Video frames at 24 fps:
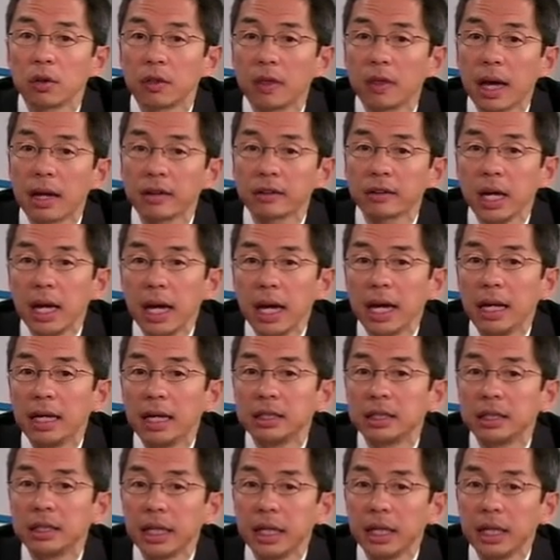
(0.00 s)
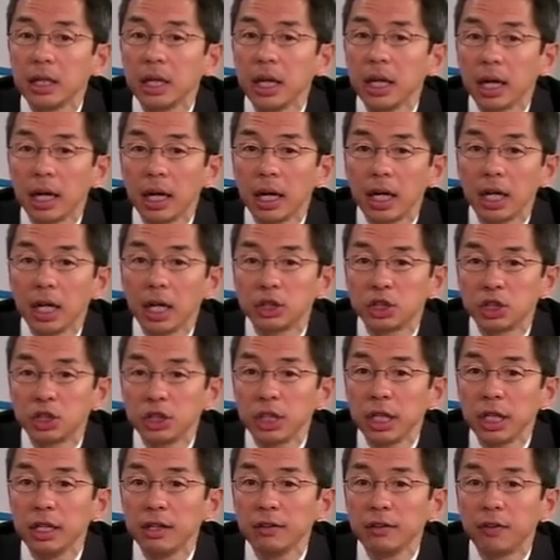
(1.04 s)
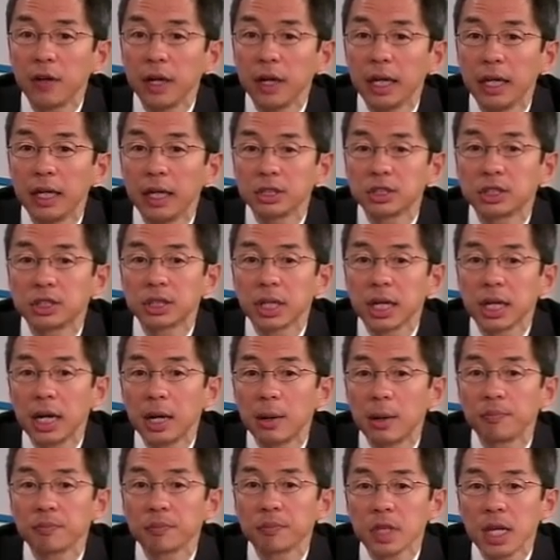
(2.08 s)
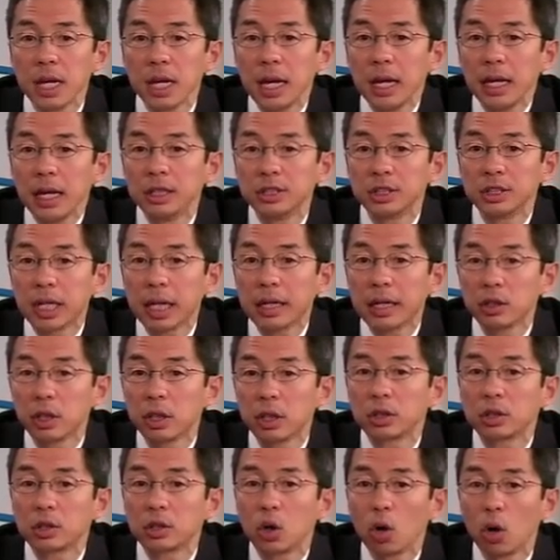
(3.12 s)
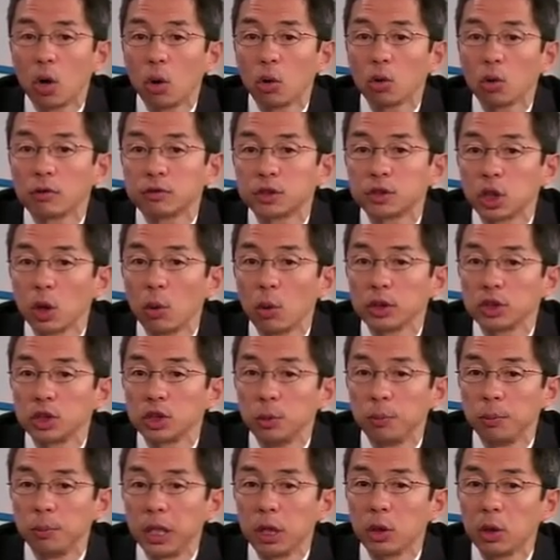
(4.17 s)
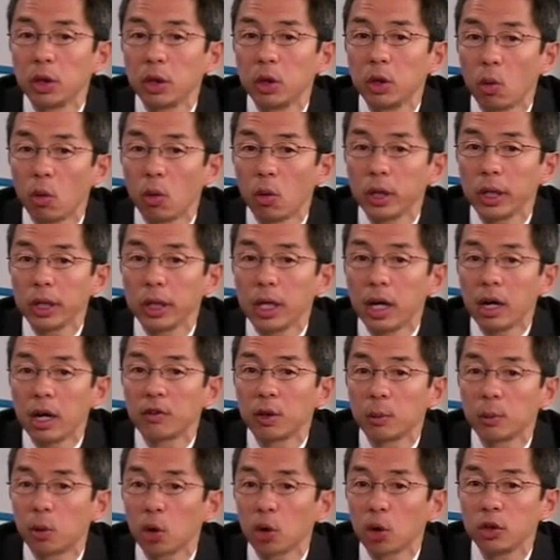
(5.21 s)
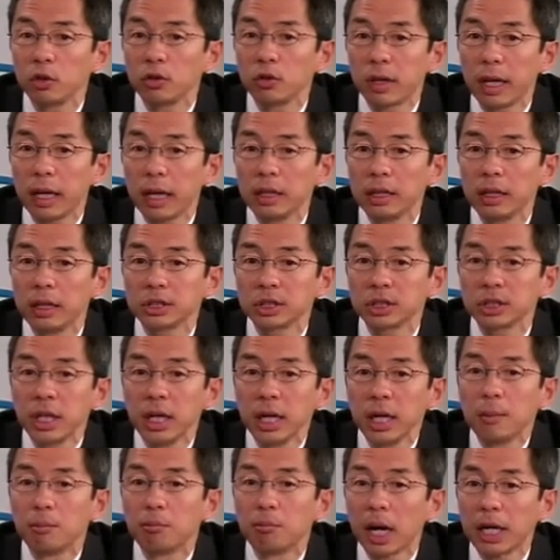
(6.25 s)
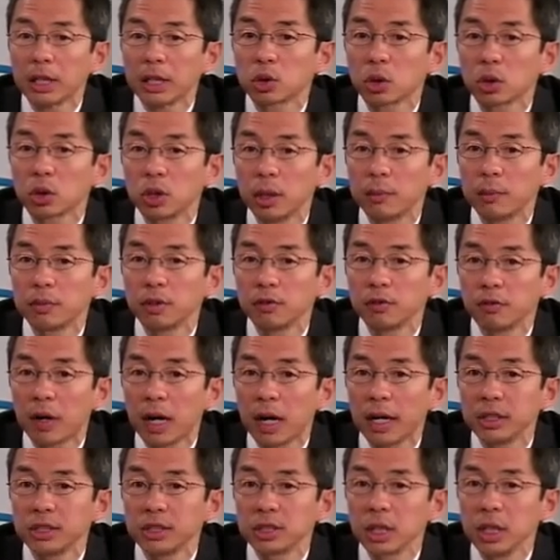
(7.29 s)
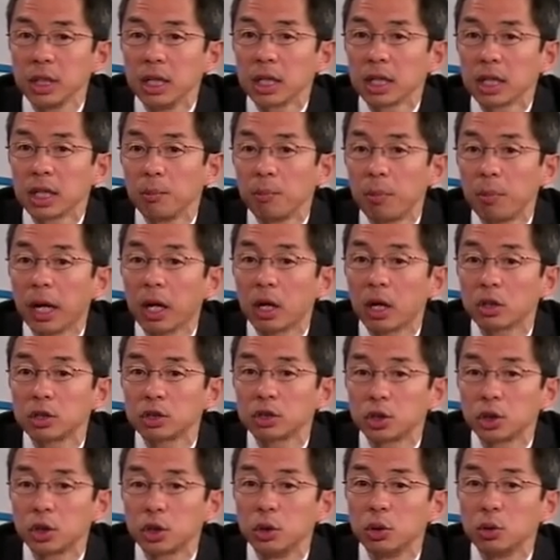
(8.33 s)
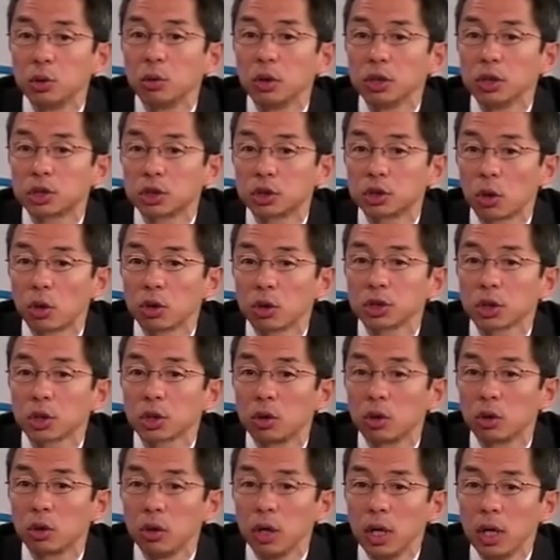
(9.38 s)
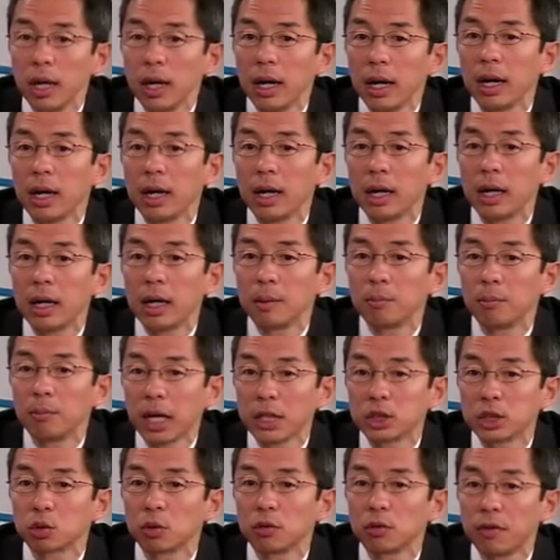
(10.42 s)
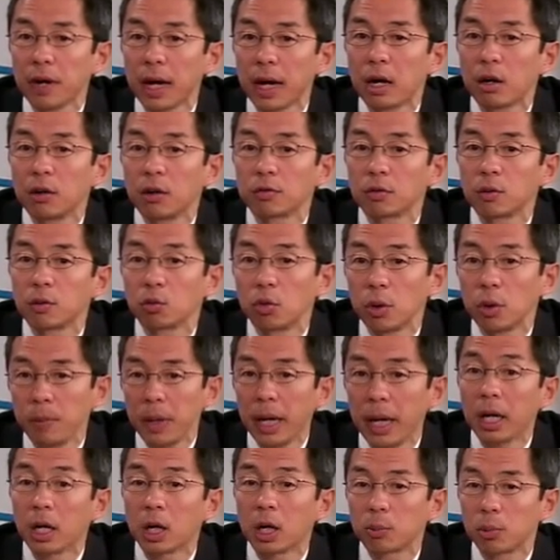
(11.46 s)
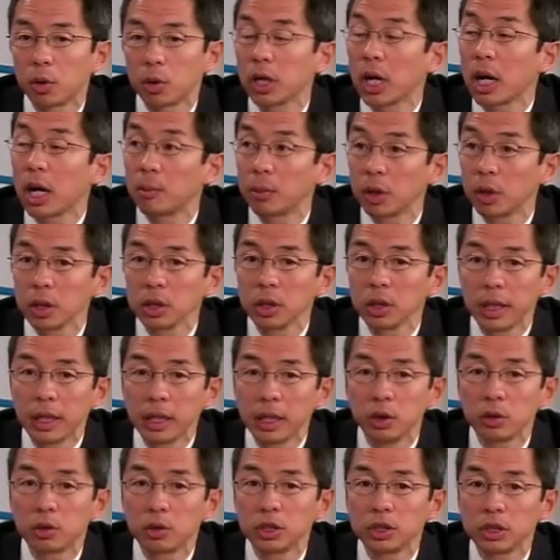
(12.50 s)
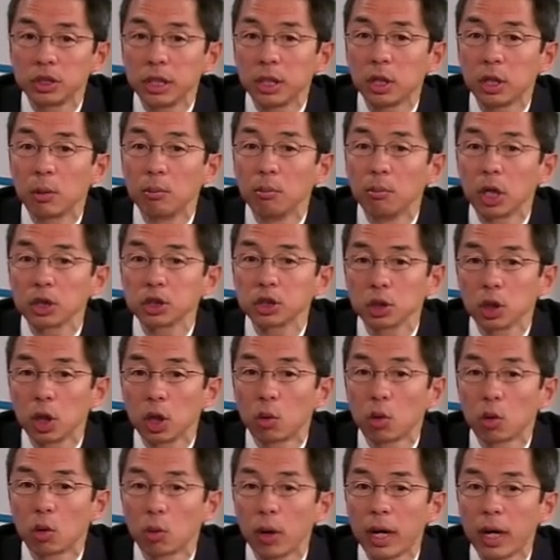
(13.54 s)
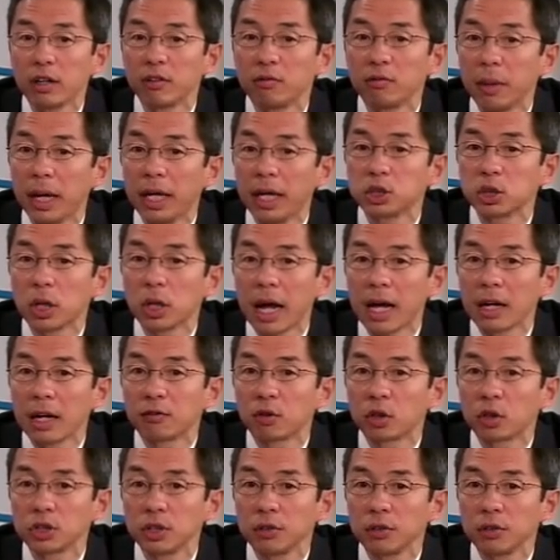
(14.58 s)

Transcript: that it did achieve its intended goal of showing superiority of the percutaneous mitral clip device compared to surgical mitral valve repair predominantly. And you can see here a much lower rate of major adverse